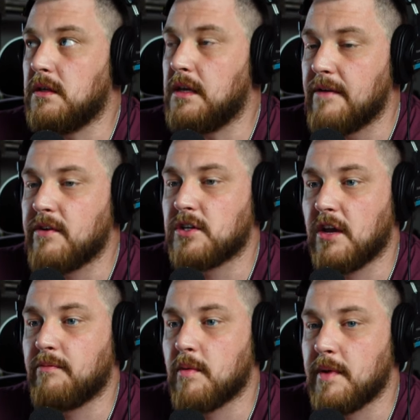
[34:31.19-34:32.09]
give
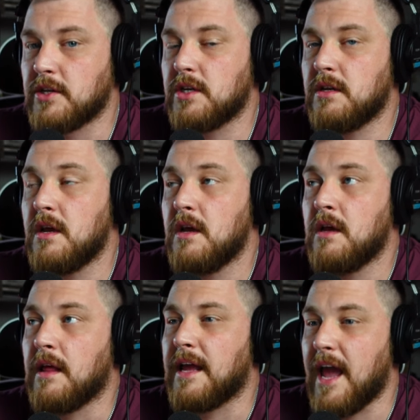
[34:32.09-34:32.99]
yourself permission.
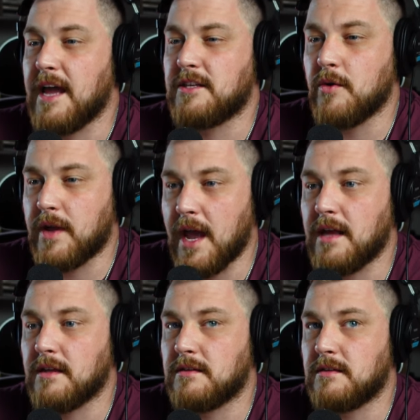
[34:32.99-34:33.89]
Like, hey, it's
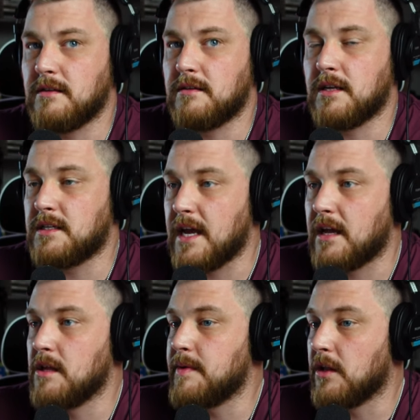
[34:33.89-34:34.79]
okay to, to take
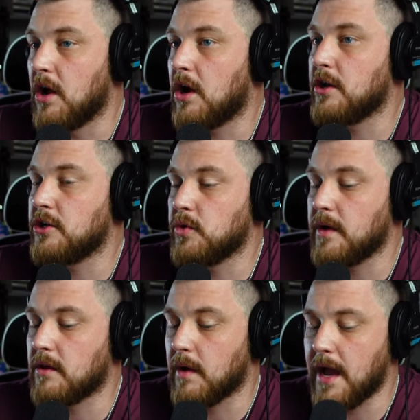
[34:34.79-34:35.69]
a little bit longer and
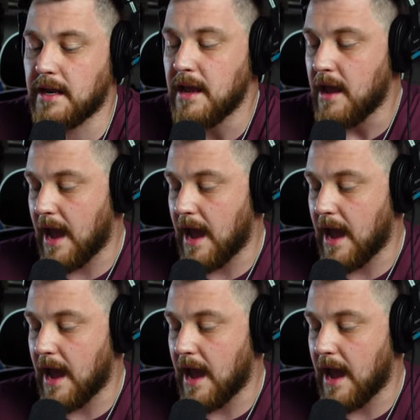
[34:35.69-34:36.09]
enjoy the ride.